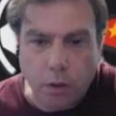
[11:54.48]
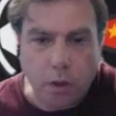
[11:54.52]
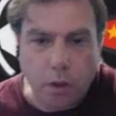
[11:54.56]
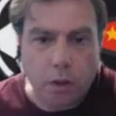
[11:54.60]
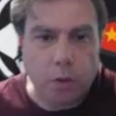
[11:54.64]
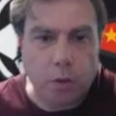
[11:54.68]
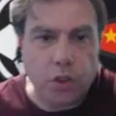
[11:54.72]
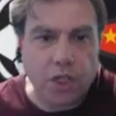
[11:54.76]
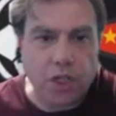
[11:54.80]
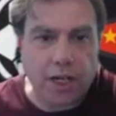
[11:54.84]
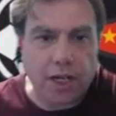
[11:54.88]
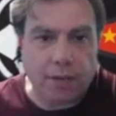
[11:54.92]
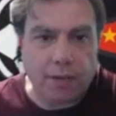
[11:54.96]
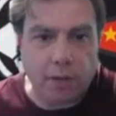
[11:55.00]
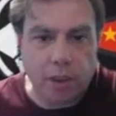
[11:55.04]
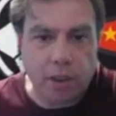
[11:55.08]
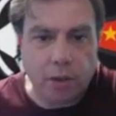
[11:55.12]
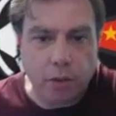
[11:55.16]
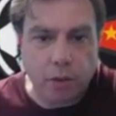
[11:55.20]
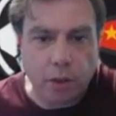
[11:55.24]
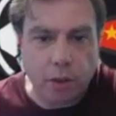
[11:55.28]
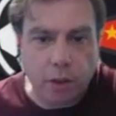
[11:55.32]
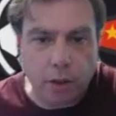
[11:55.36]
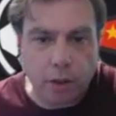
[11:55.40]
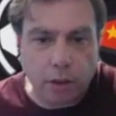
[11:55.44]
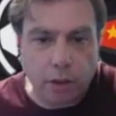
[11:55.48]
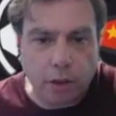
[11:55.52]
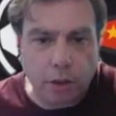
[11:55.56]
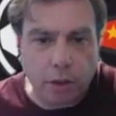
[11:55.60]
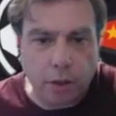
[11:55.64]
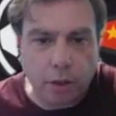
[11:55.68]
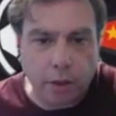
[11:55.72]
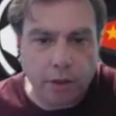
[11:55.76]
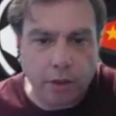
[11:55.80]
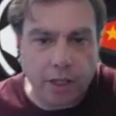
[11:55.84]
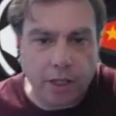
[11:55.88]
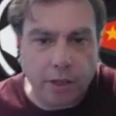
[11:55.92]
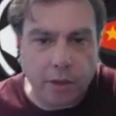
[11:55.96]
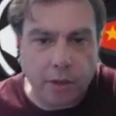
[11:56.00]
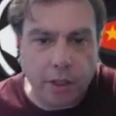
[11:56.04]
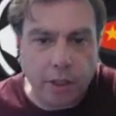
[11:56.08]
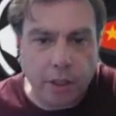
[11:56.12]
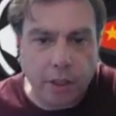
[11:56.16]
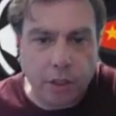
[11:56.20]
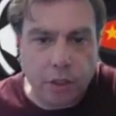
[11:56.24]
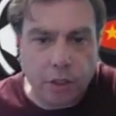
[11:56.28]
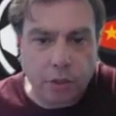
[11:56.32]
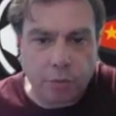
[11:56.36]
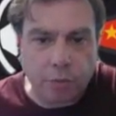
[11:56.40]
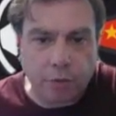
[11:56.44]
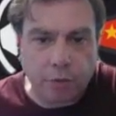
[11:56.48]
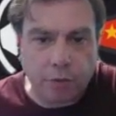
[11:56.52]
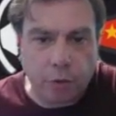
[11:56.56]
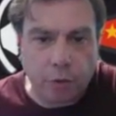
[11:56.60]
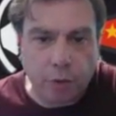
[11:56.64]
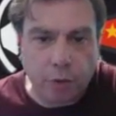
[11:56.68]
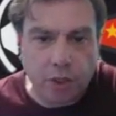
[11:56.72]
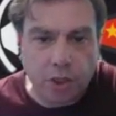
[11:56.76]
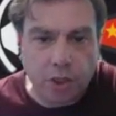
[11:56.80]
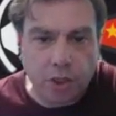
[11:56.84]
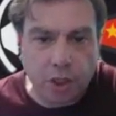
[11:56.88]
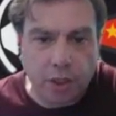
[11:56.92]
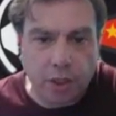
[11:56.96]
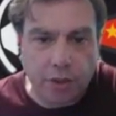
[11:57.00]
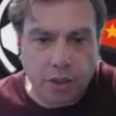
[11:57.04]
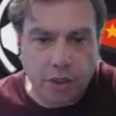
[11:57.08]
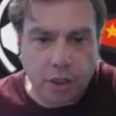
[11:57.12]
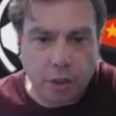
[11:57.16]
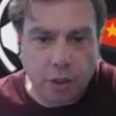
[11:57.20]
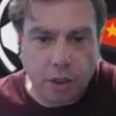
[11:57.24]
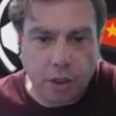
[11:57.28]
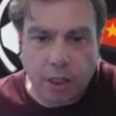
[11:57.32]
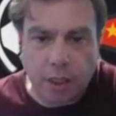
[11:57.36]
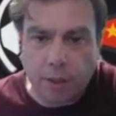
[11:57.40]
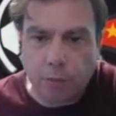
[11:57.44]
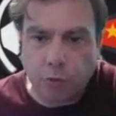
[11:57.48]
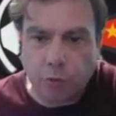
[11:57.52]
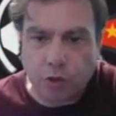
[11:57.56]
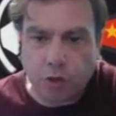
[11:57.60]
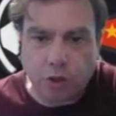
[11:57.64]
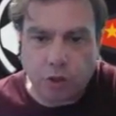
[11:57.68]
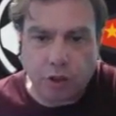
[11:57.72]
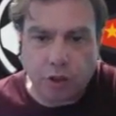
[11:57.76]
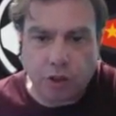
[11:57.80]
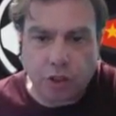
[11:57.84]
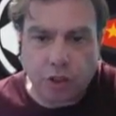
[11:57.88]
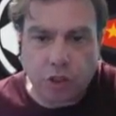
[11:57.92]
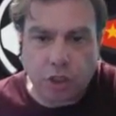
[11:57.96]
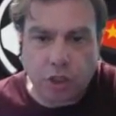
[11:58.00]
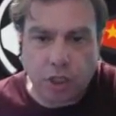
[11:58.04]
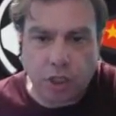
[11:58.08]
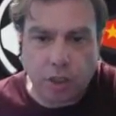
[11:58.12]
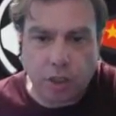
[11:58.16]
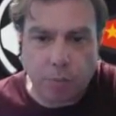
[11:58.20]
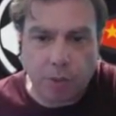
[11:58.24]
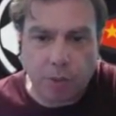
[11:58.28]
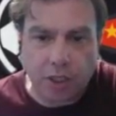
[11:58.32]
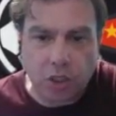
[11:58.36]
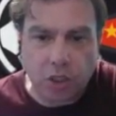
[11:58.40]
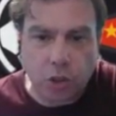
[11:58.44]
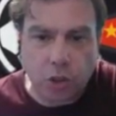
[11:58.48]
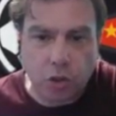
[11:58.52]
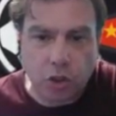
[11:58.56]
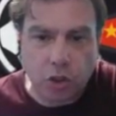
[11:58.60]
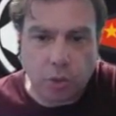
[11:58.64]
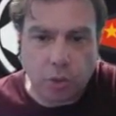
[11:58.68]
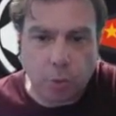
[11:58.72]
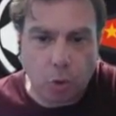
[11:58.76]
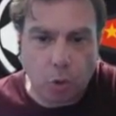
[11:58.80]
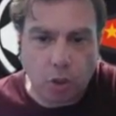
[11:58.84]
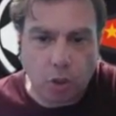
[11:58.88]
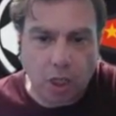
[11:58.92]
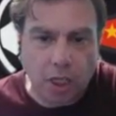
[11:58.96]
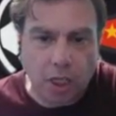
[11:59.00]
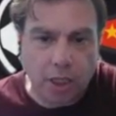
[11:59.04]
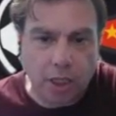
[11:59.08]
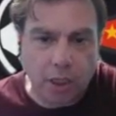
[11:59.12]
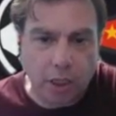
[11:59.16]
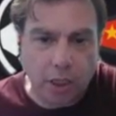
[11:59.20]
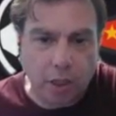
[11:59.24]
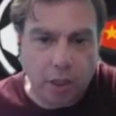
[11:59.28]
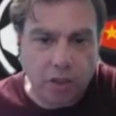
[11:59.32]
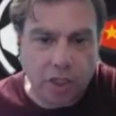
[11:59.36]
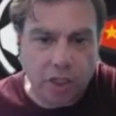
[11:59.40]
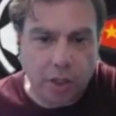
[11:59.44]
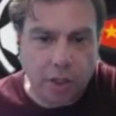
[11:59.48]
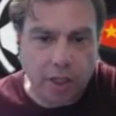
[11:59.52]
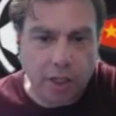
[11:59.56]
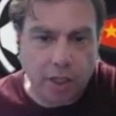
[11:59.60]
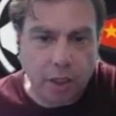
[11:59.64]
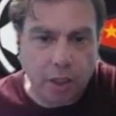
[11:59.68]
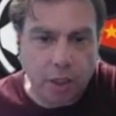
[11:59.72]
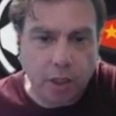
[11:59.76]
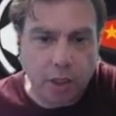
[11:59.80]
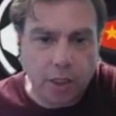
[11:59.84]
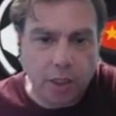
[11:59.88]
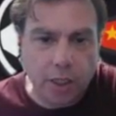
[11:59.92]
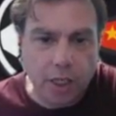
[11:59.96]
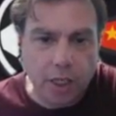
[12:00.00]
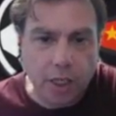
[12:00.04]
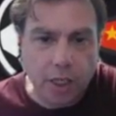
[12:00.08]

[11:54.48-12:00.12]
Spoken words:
I want you to have a little look. Look, there he is. Before we start this, at the start of the play, as soon as the ball goes out here, look,